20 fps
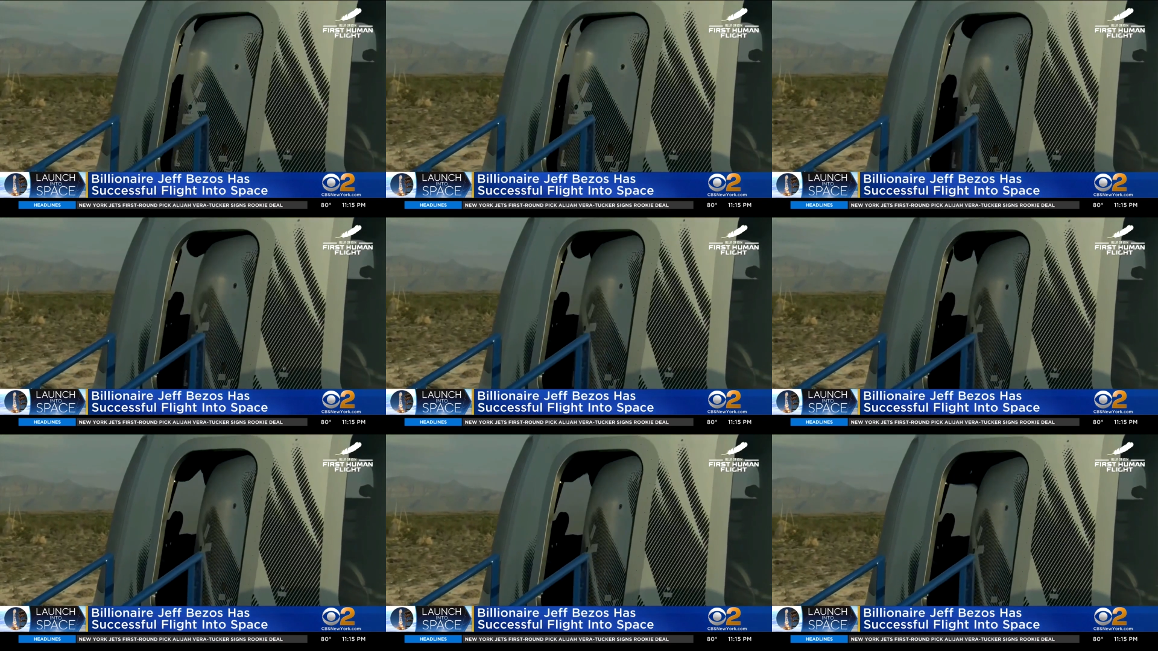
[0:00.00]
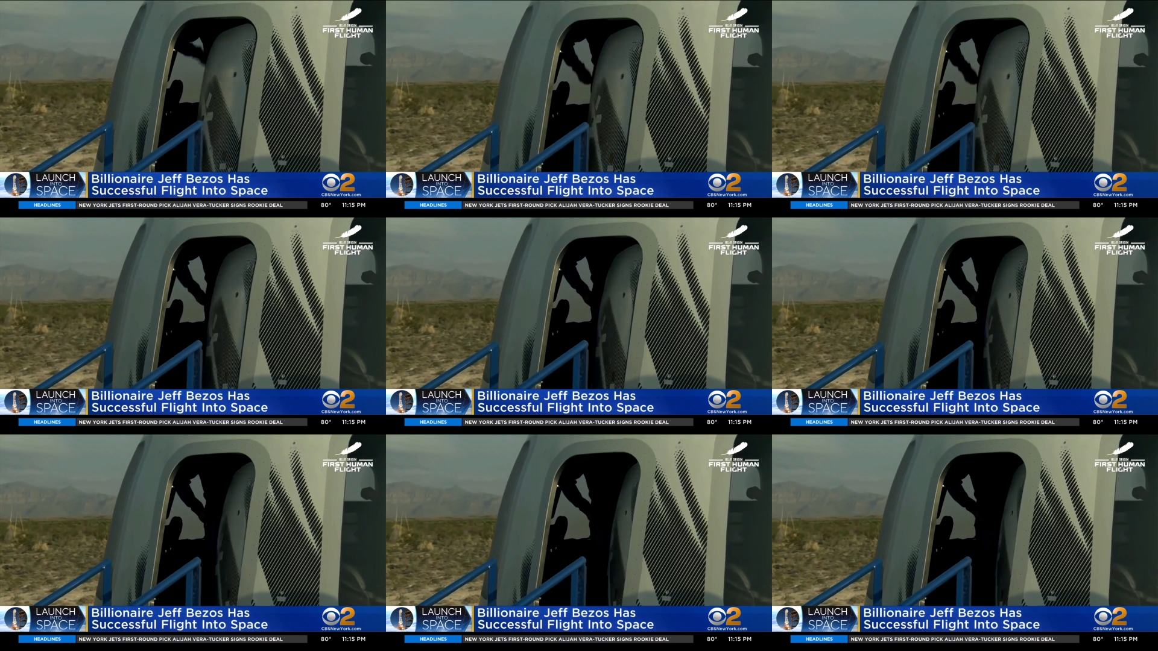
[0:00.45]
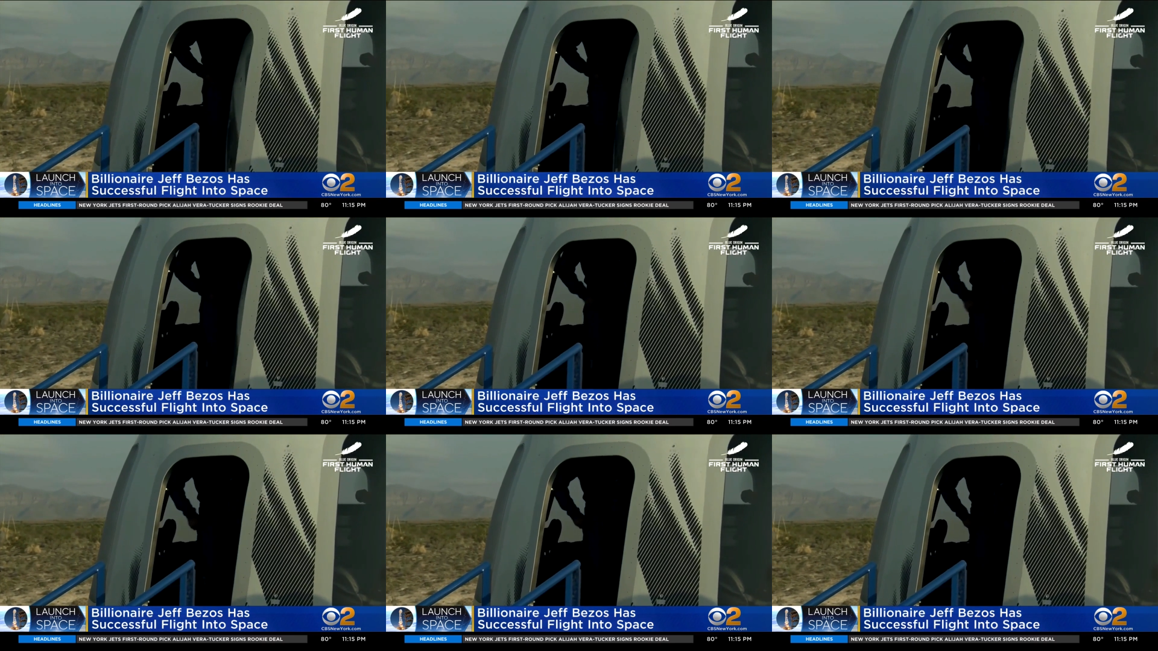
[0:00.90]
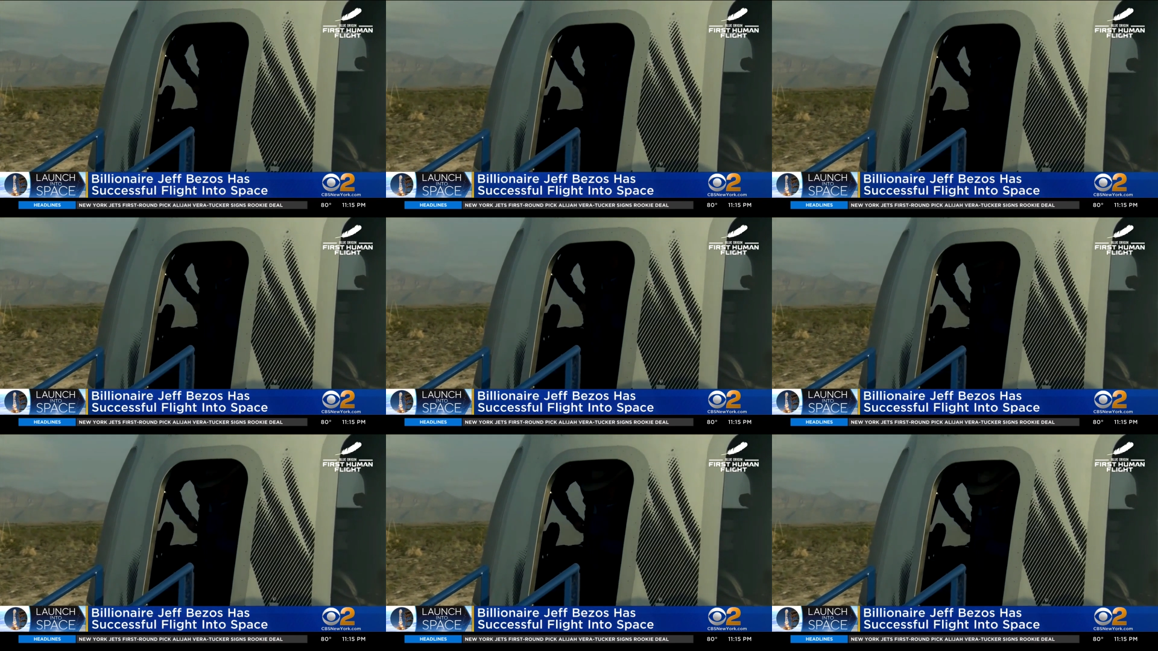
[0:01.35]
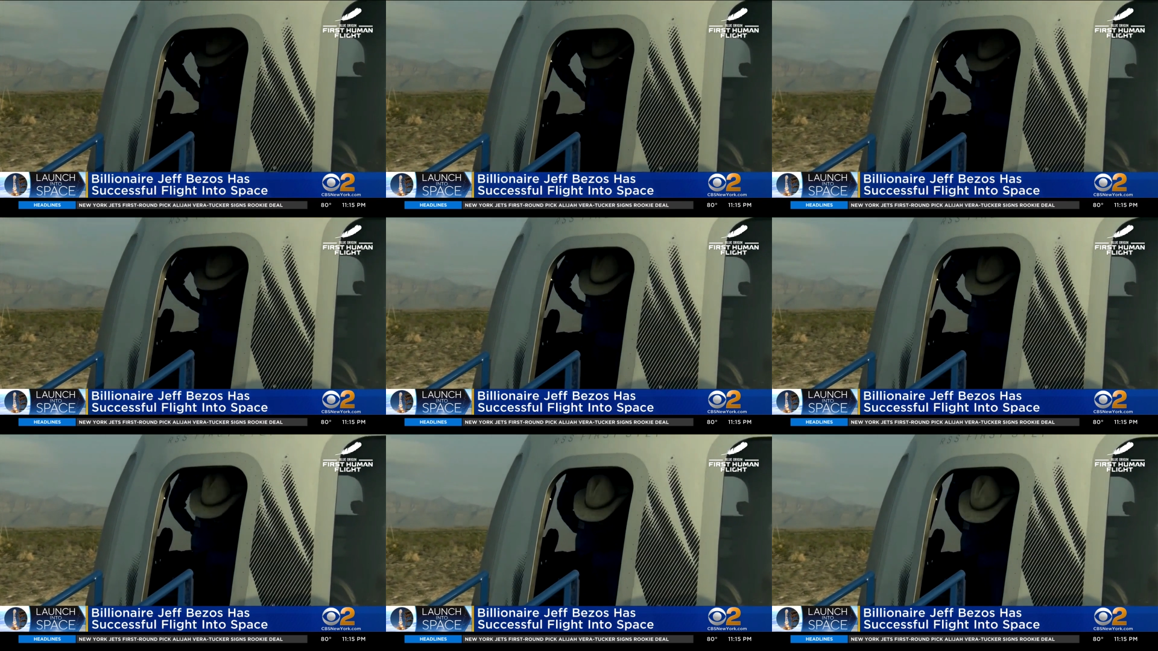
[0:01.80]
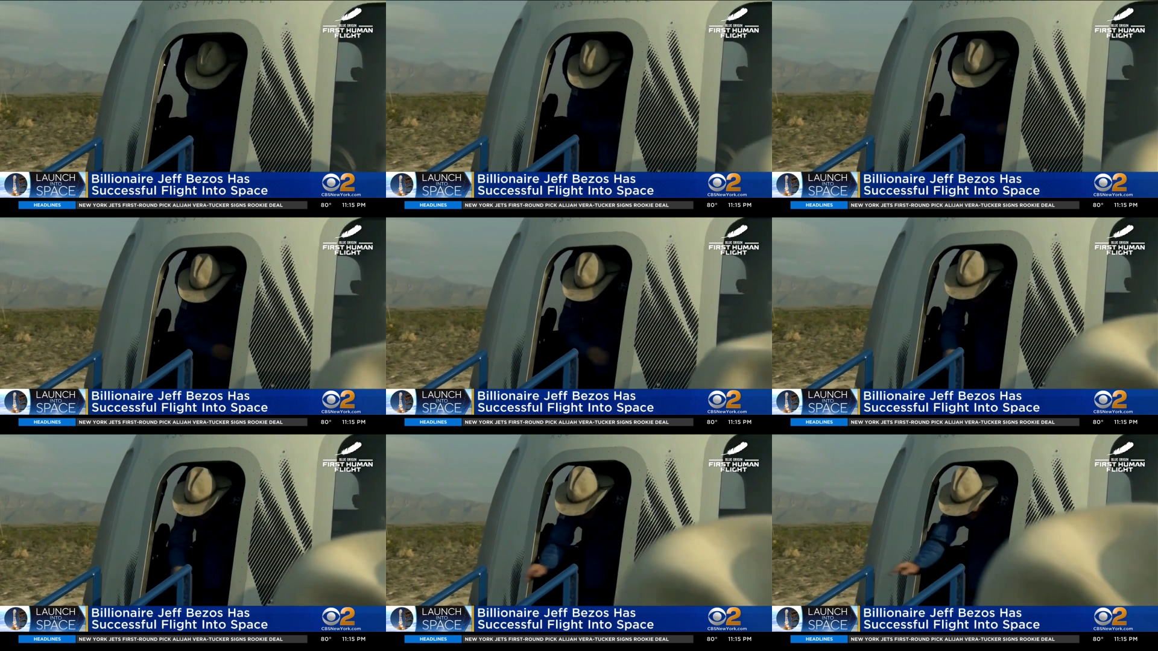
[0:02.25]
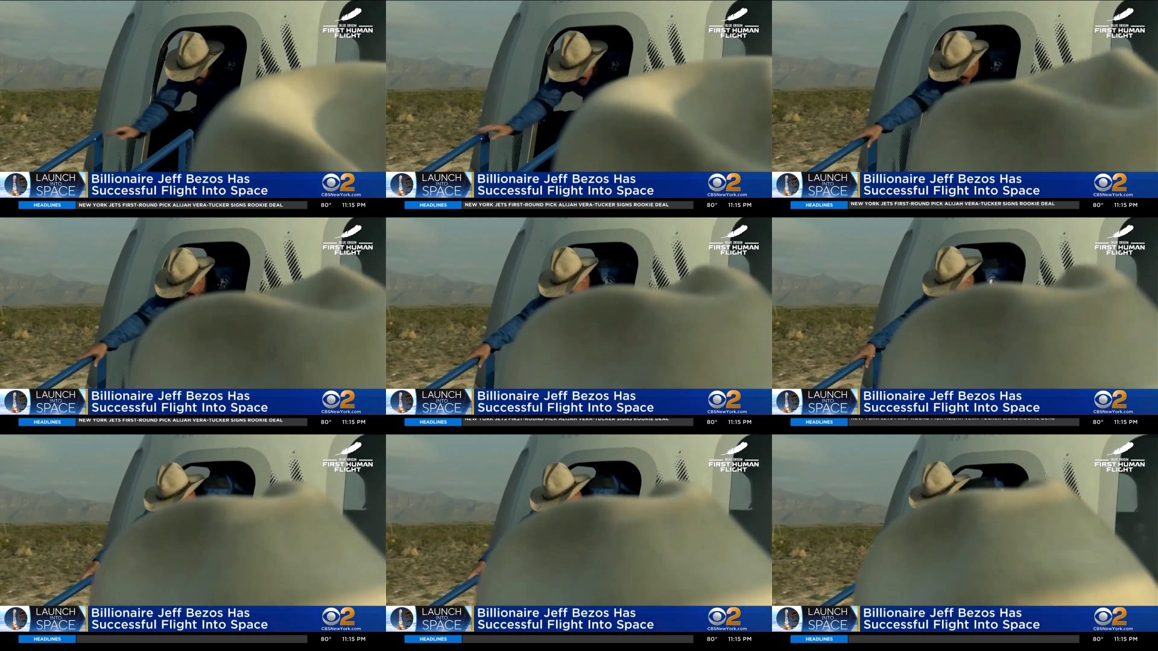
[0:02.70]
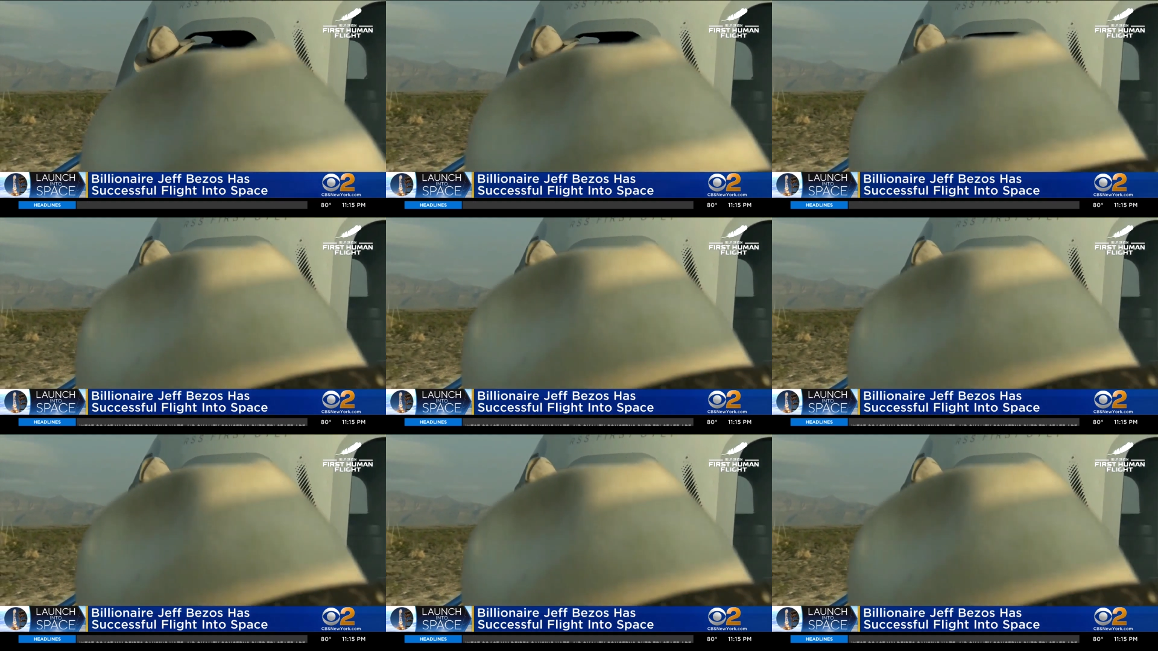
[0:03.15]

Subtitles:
No face is visible, so there are no lips to read.